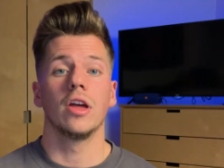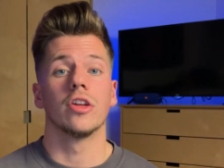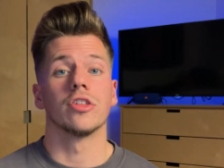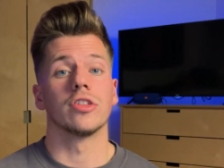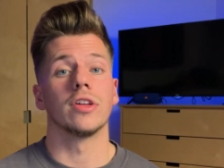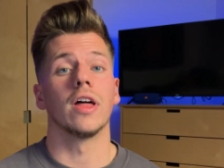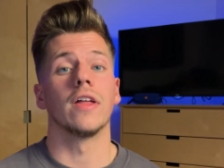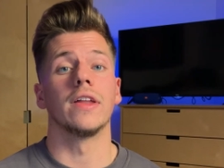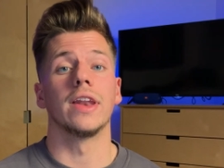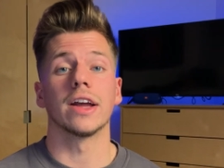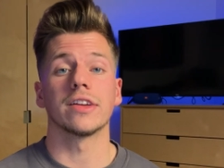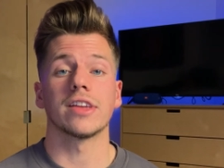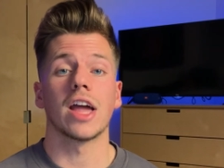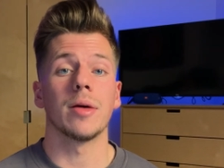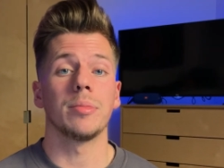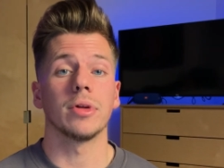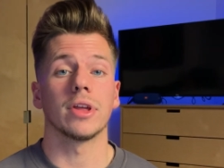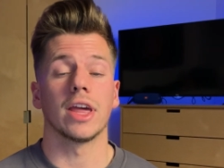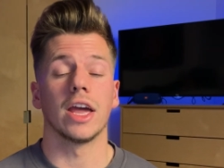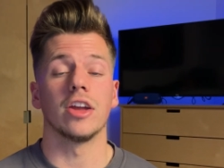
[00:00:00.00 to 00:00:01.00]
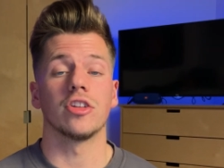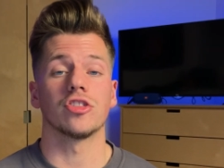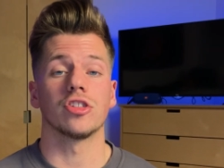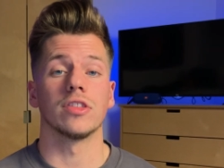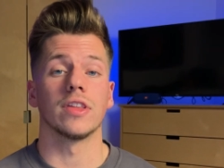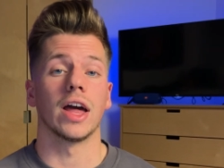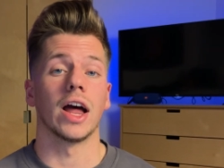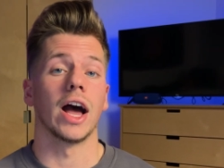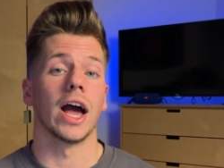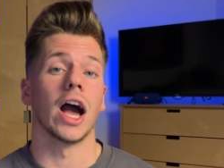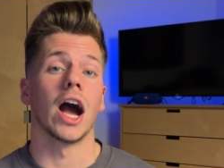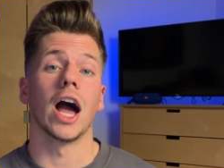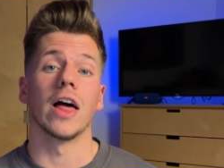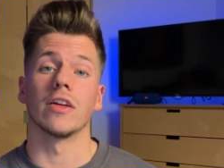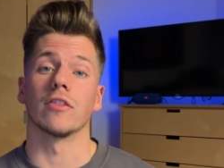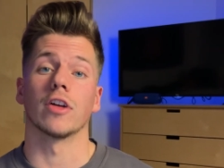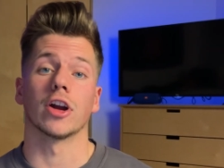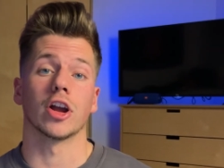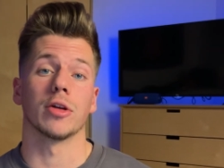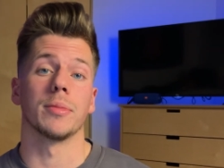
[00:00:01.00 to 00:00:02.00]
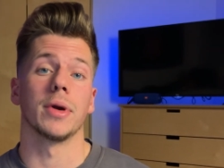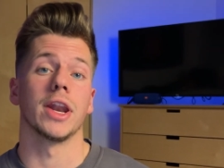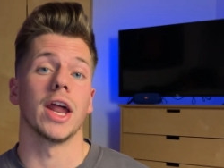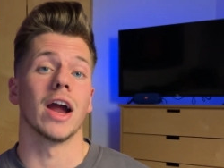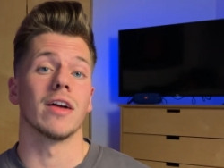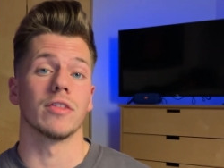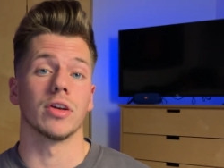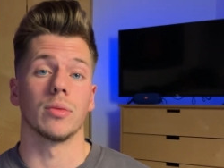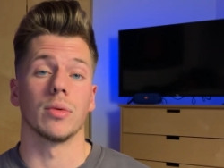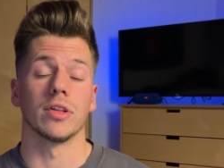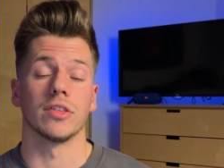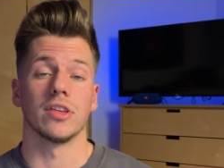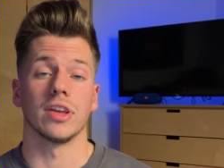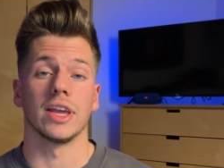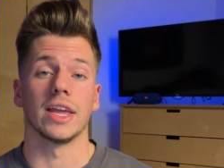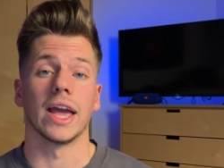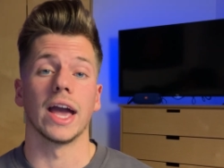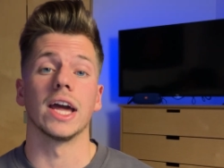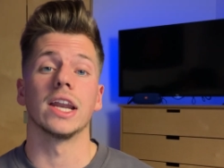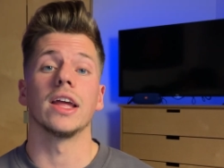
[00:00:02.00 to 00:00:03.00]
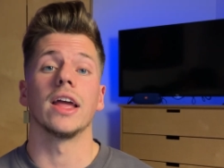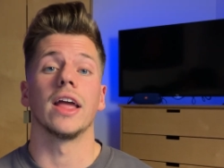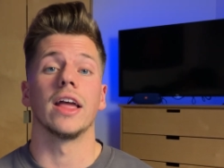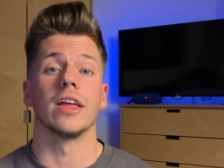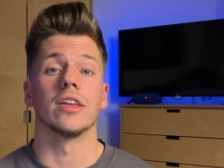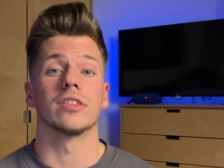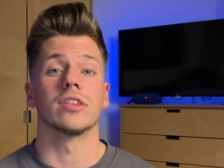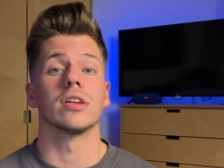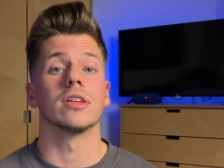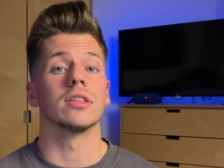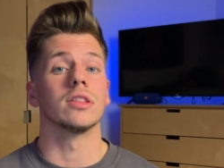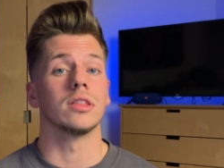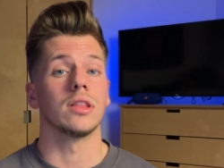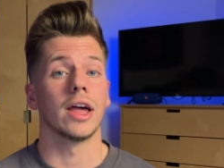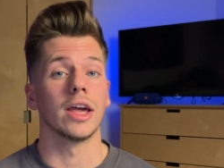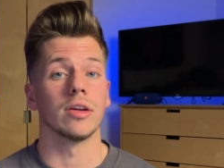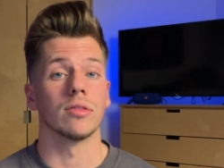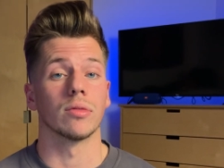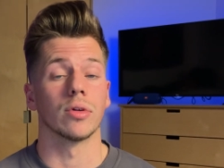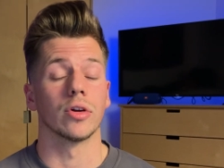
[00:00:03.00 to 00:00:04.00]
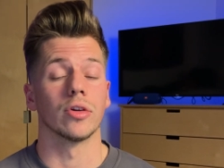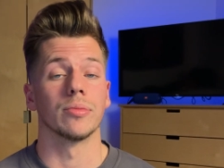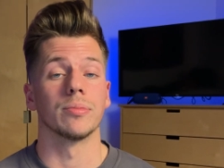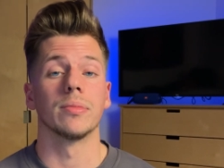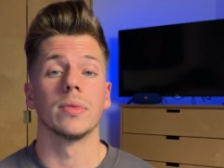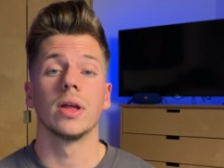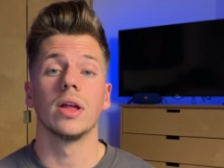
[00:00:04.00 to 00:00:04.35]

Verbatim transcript: So now the next application that I highly recommend everyone to get is Lightroom.